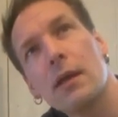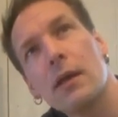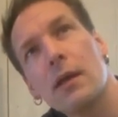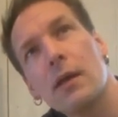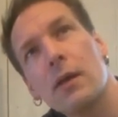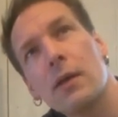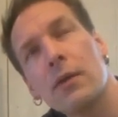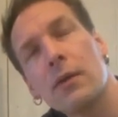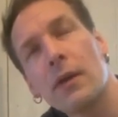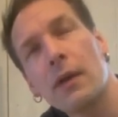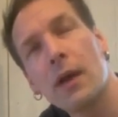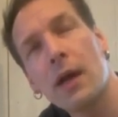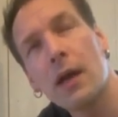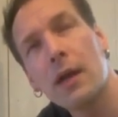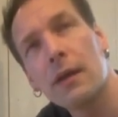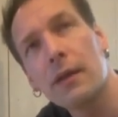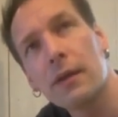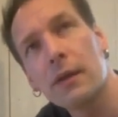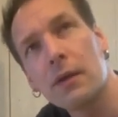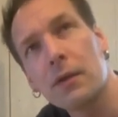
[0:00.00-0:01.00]
on the
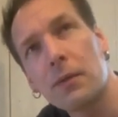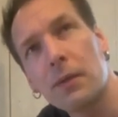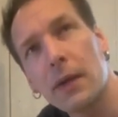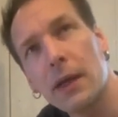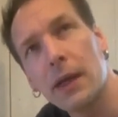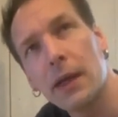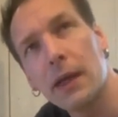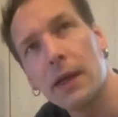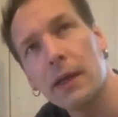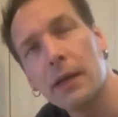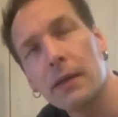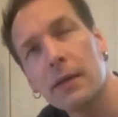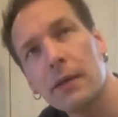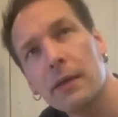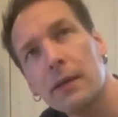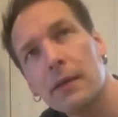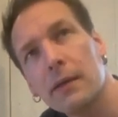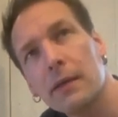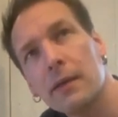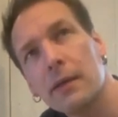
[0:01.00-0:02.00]
9th grade,
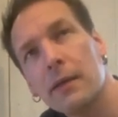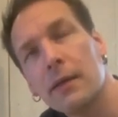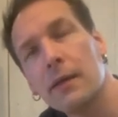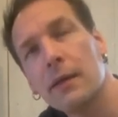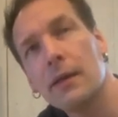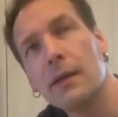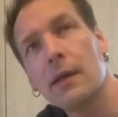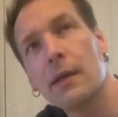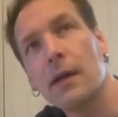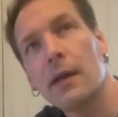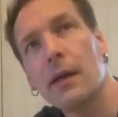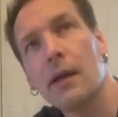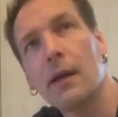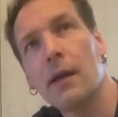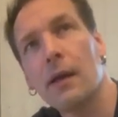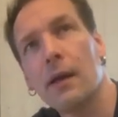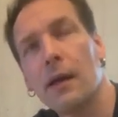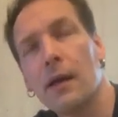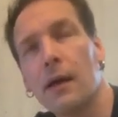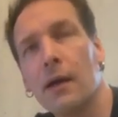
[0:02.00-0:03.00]

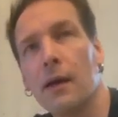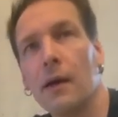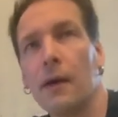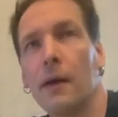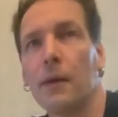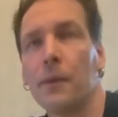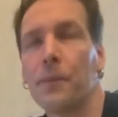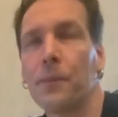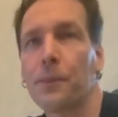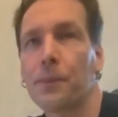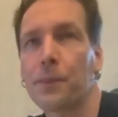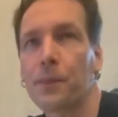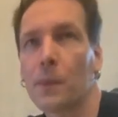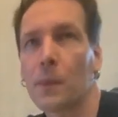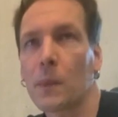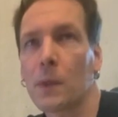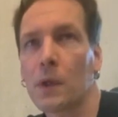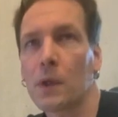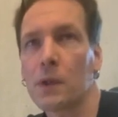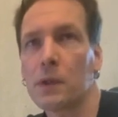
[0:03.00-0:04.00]

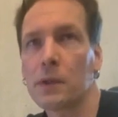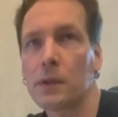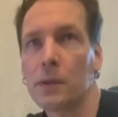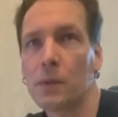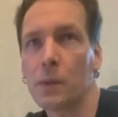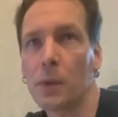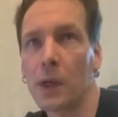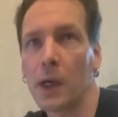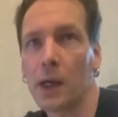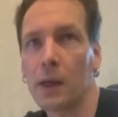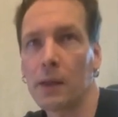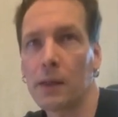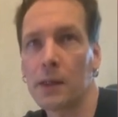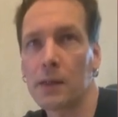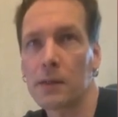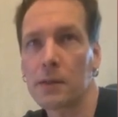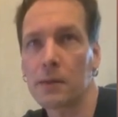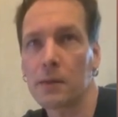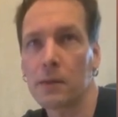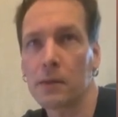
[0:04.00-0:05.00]
because we had
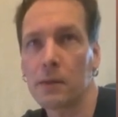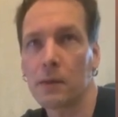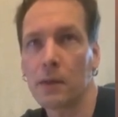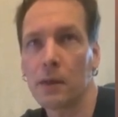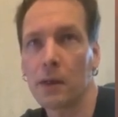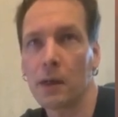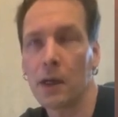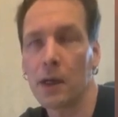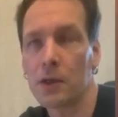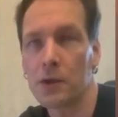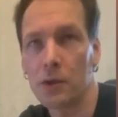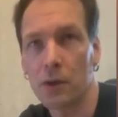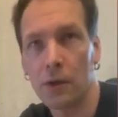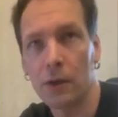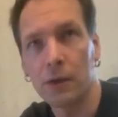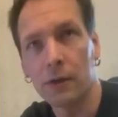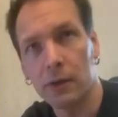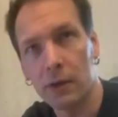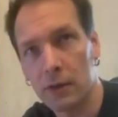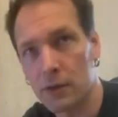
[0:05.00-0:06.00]
this. I
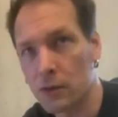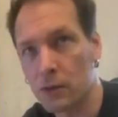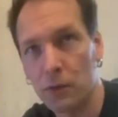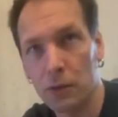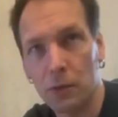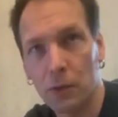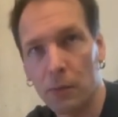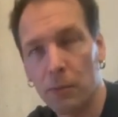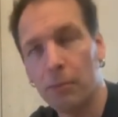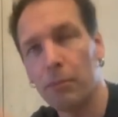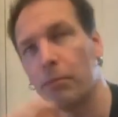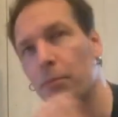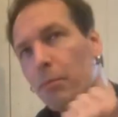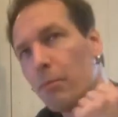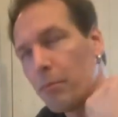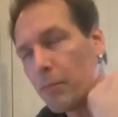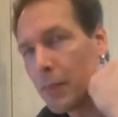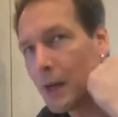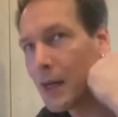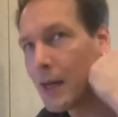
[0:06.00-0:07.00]
joined the school
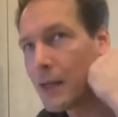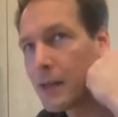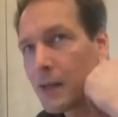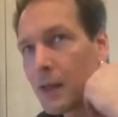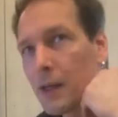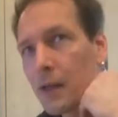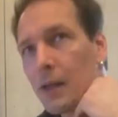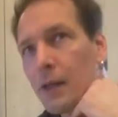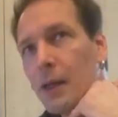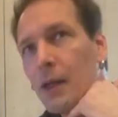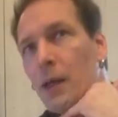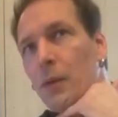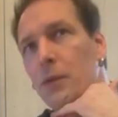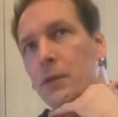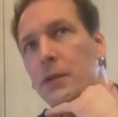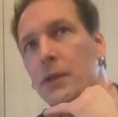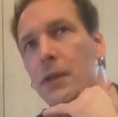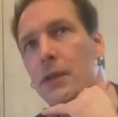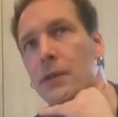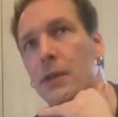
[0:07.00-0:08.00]
band, and there
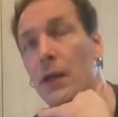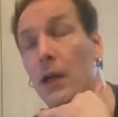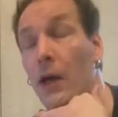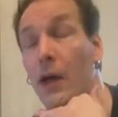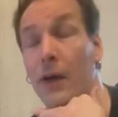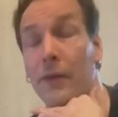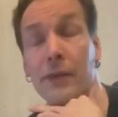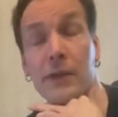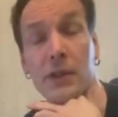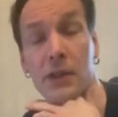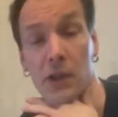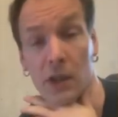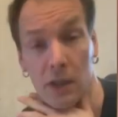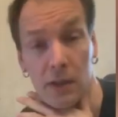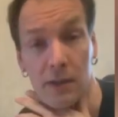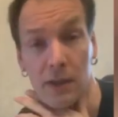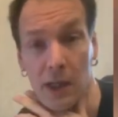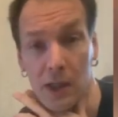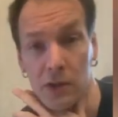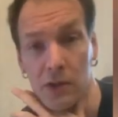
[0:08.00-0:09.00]
was this. I had
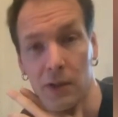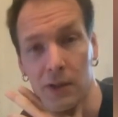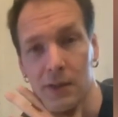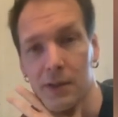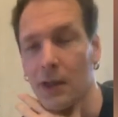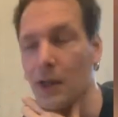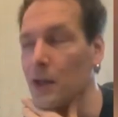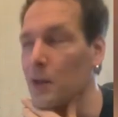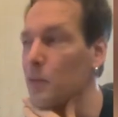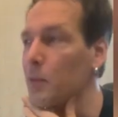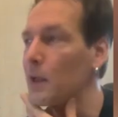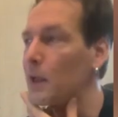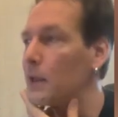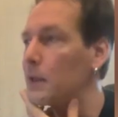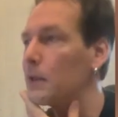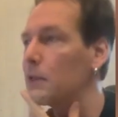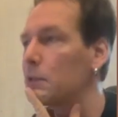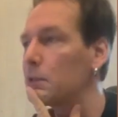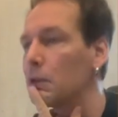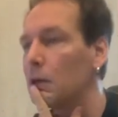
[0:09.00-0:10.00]
just actually started playing
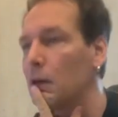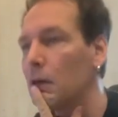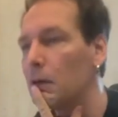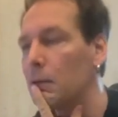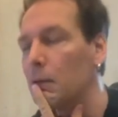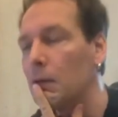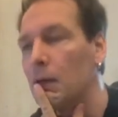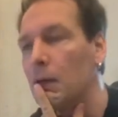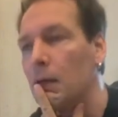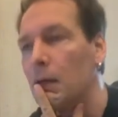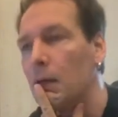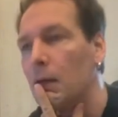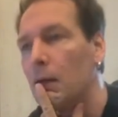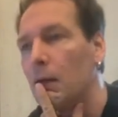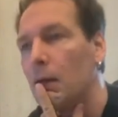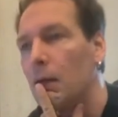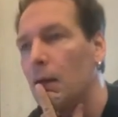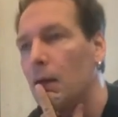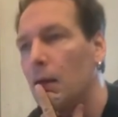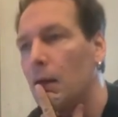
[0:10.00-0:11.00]
guitar,
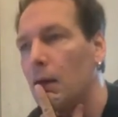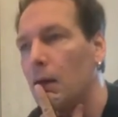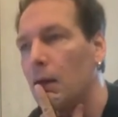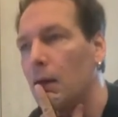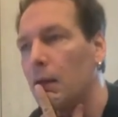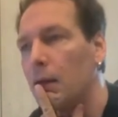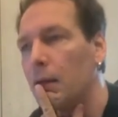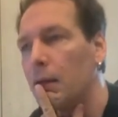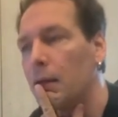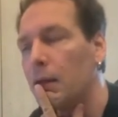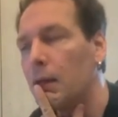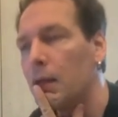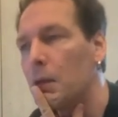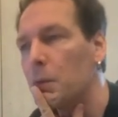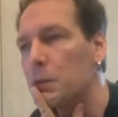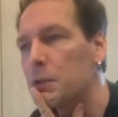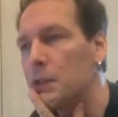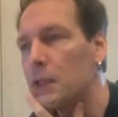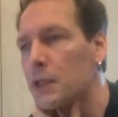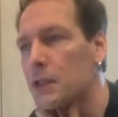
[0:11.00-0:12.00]
and there
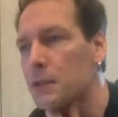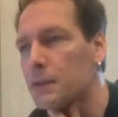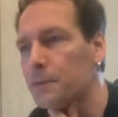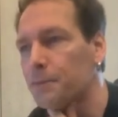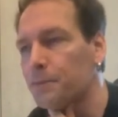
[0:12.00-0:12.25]
was this